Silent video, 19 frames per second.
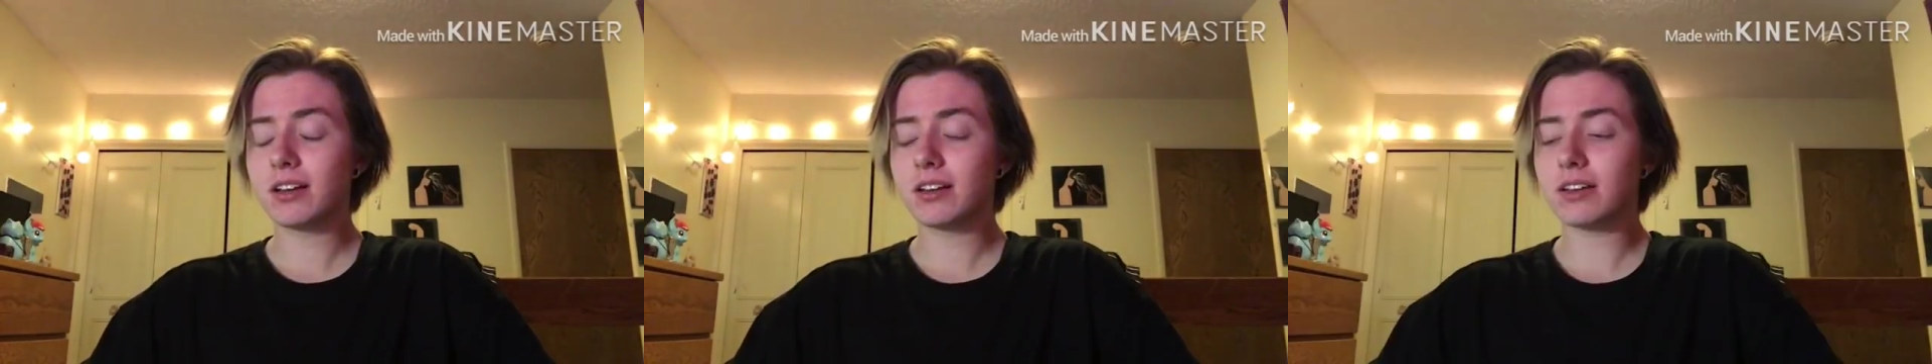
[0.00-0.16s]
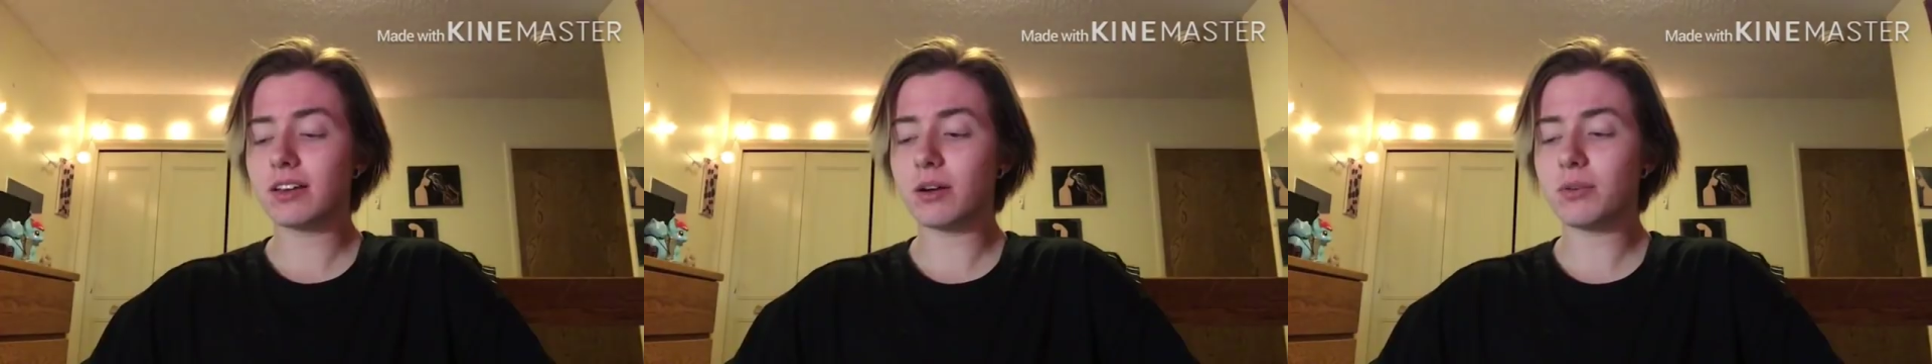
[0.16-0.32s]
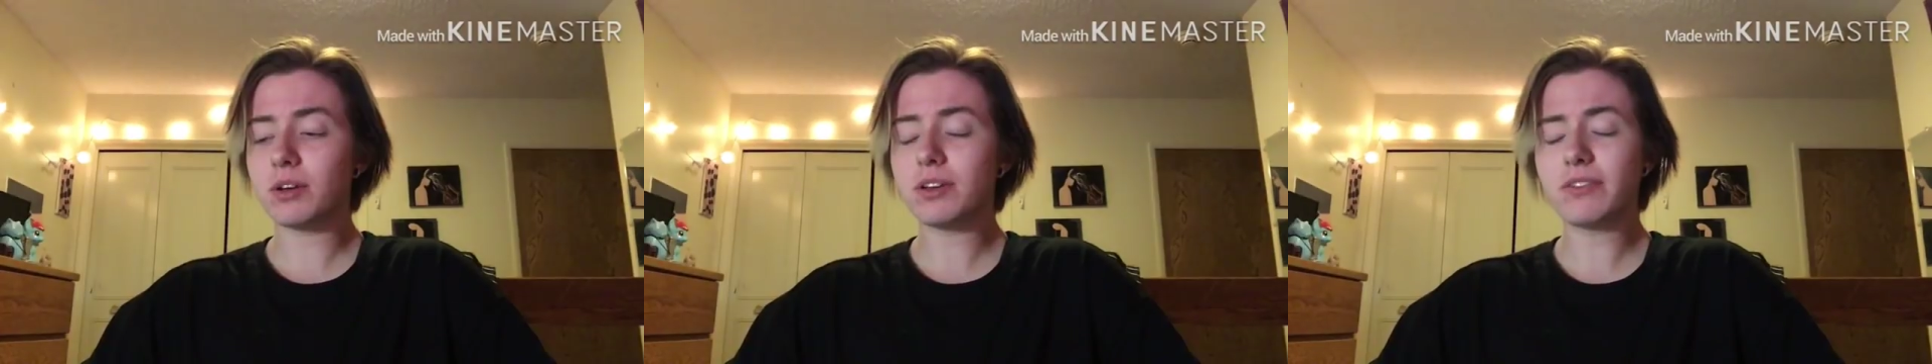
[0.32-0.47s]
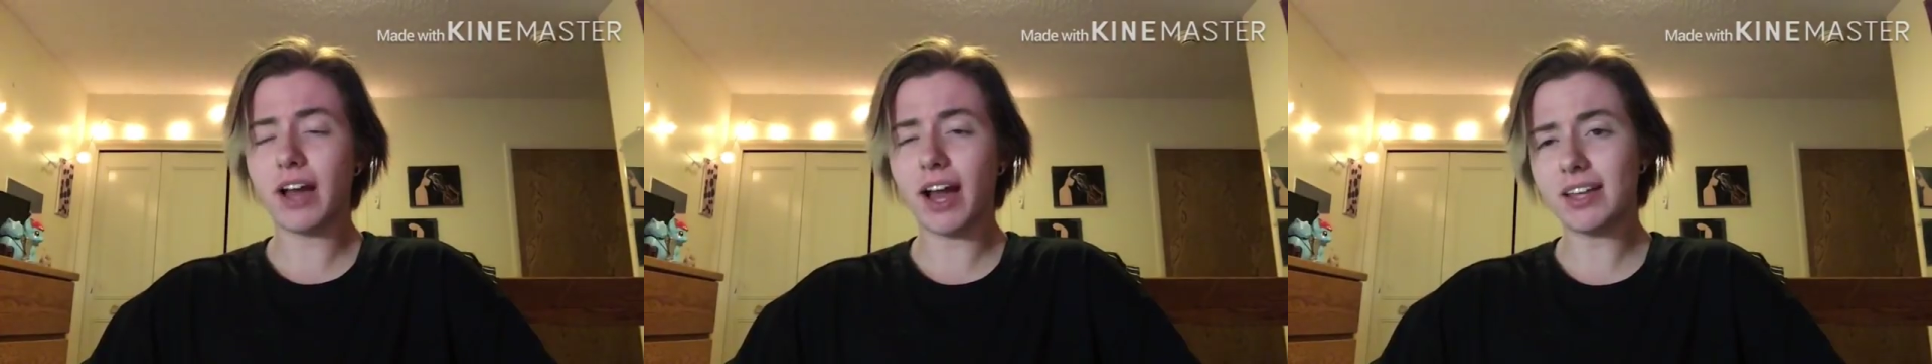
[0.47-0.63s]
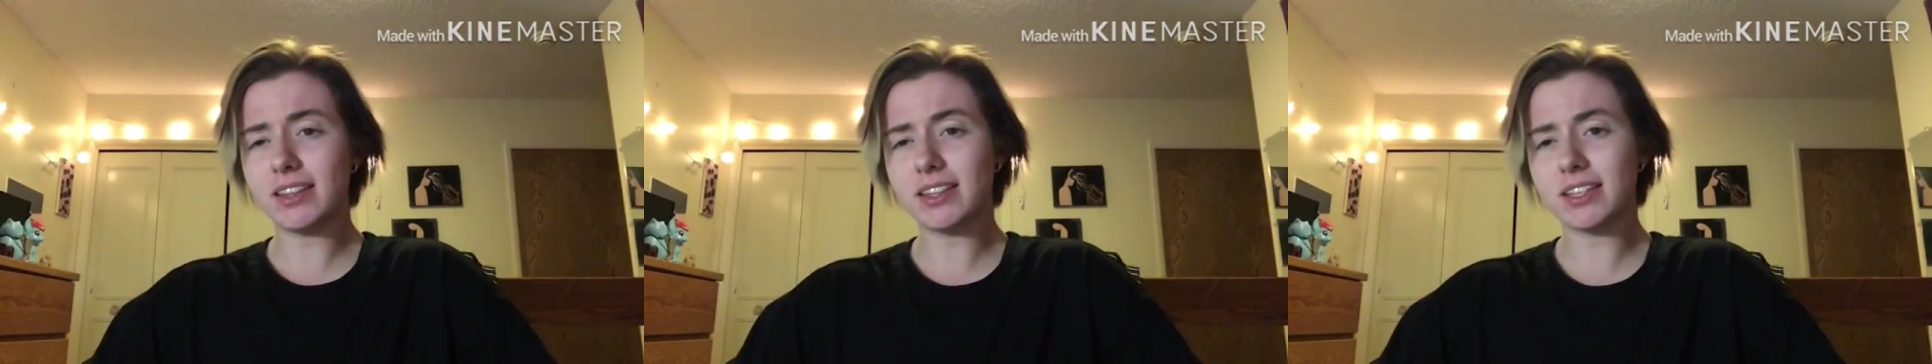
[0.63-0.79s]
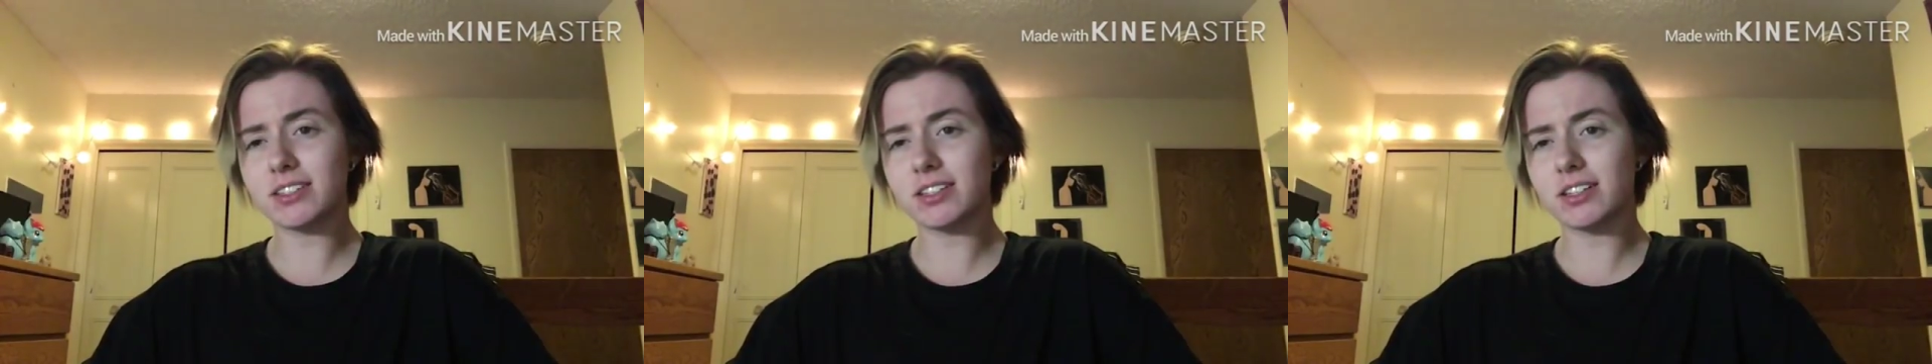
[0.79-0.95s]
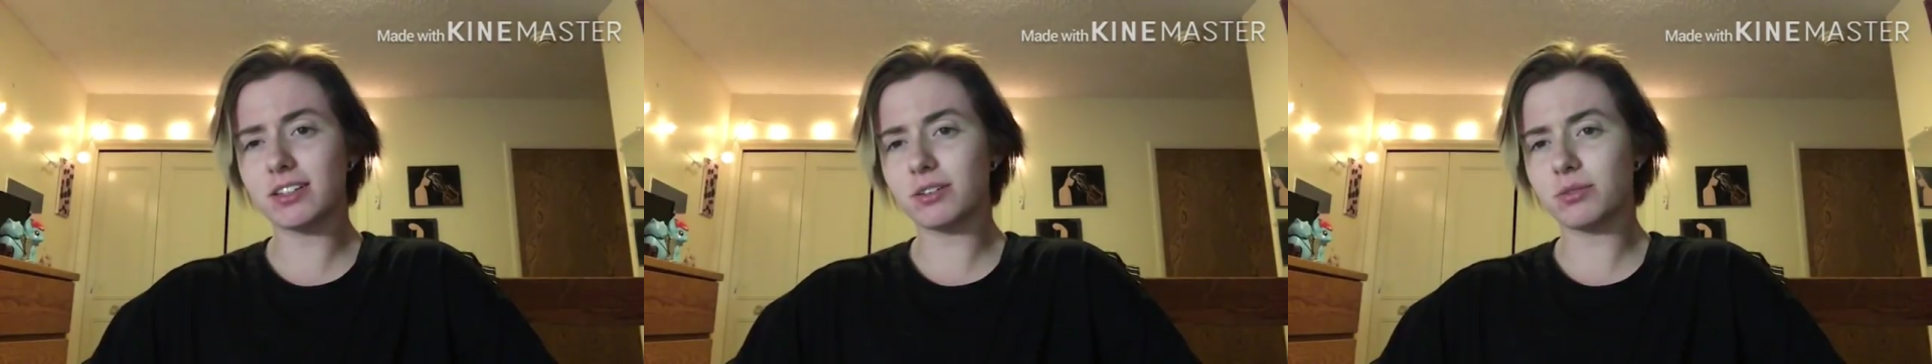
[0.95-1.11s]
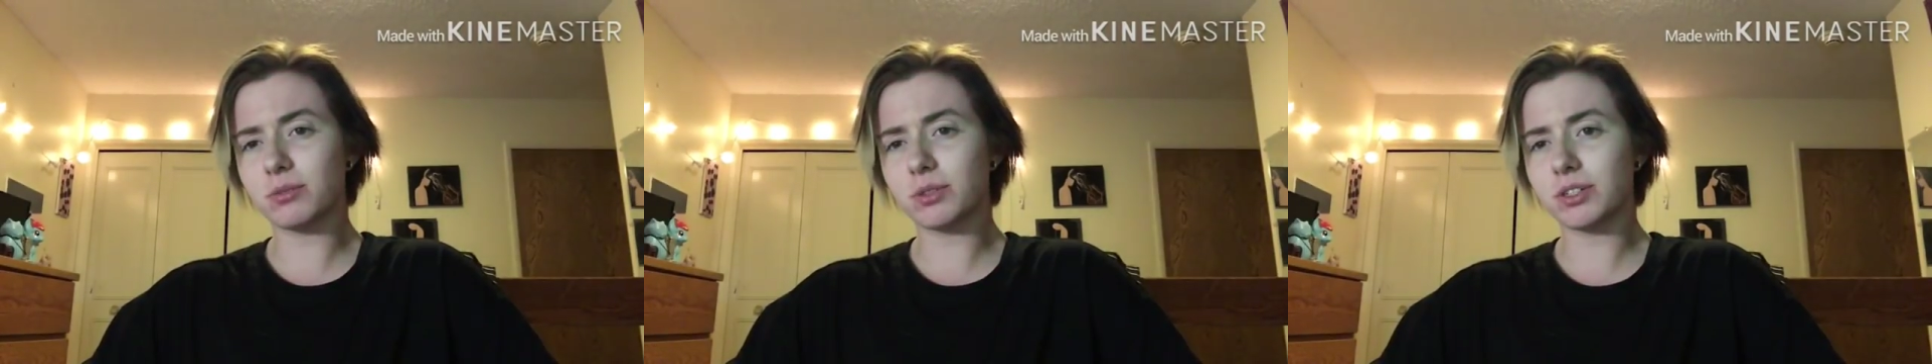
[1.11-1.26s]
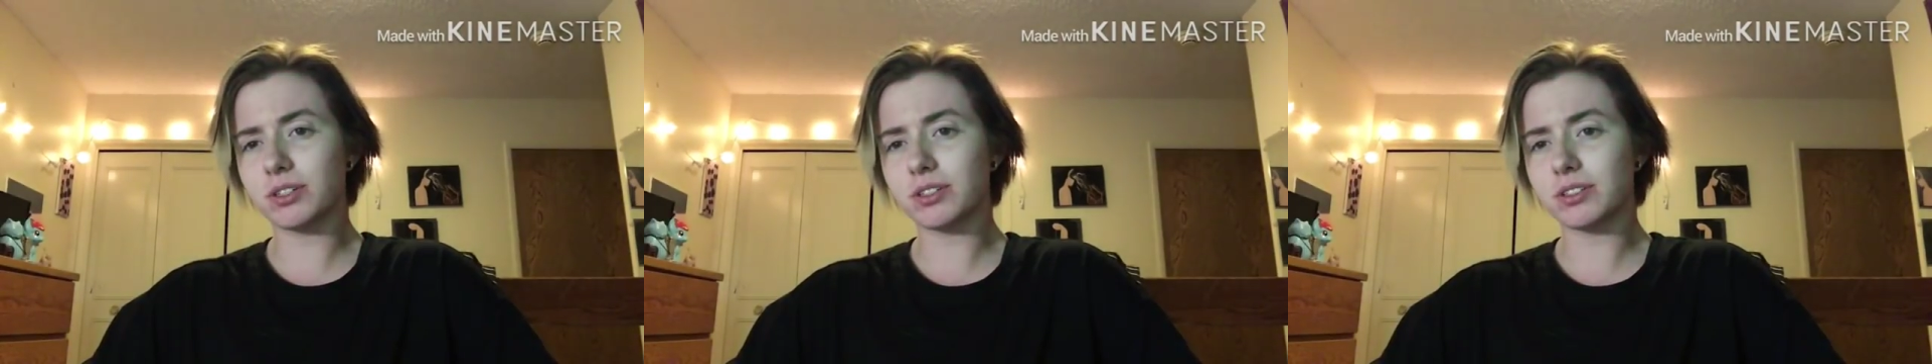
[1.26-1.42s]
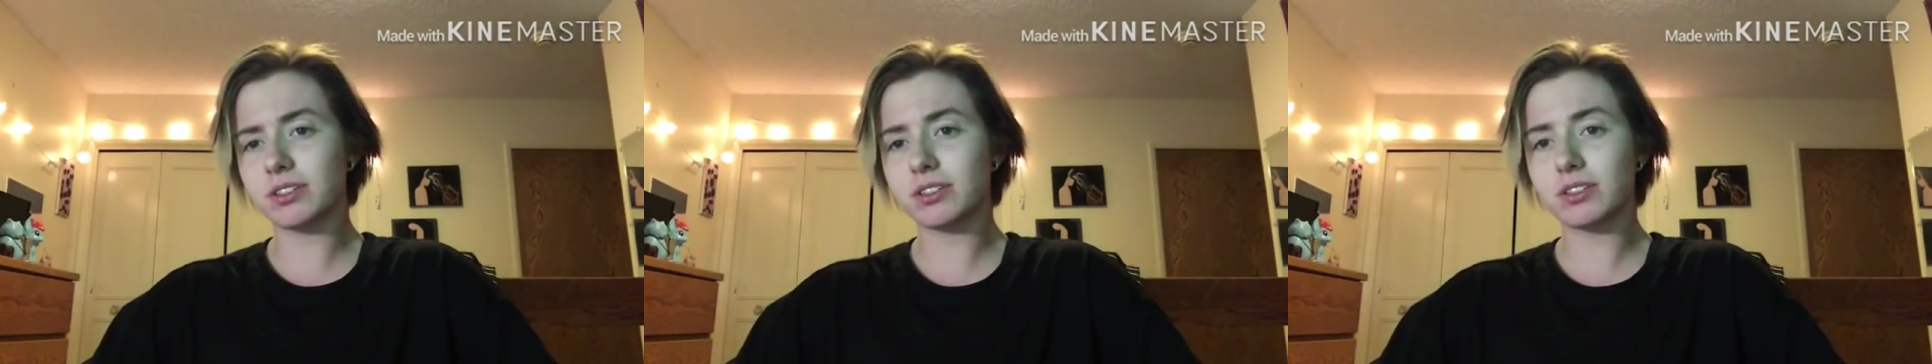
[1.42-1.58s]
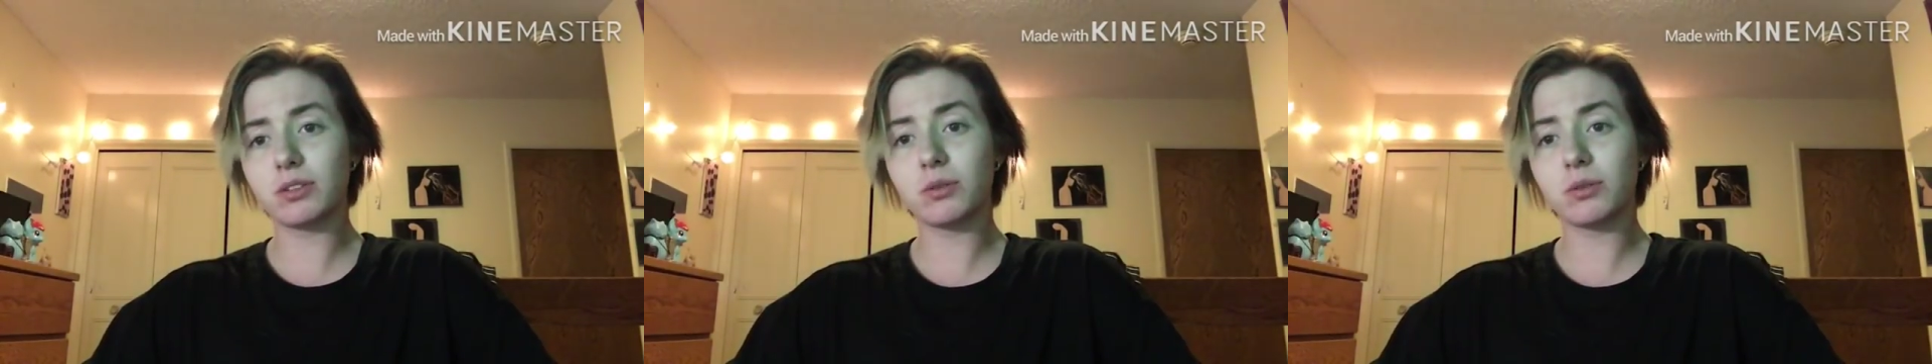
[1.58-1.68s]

Now, we've had this inner world